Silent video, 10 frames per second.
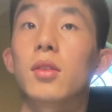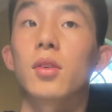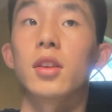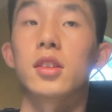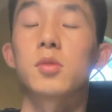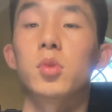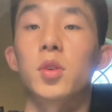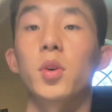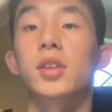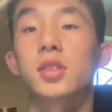and the split
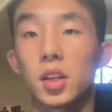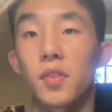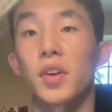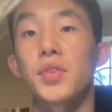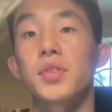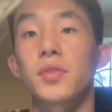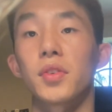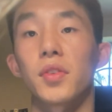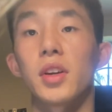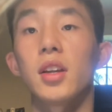was seven hundred for
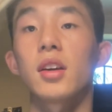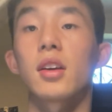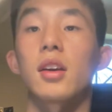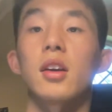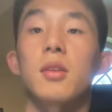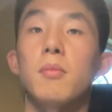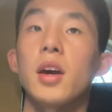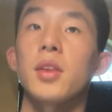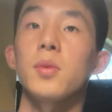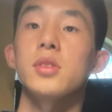reading, and
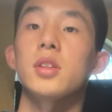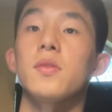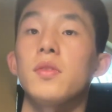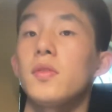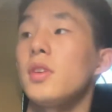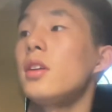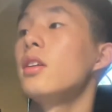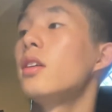math was seven fifty.